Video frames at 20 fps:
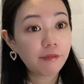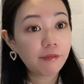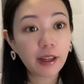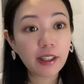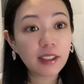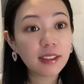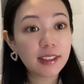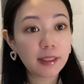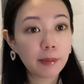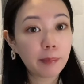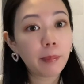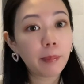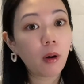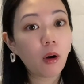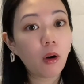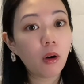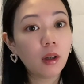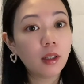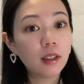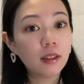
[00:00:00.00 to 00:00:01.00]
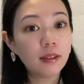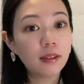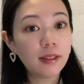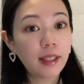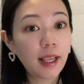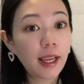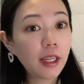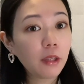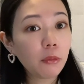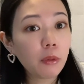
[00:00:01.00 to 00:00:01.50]
Very simple.
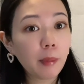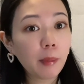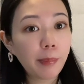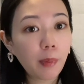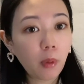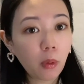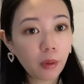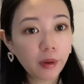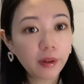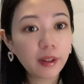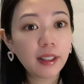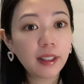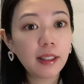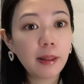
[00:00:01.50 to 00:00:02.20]
Say you were born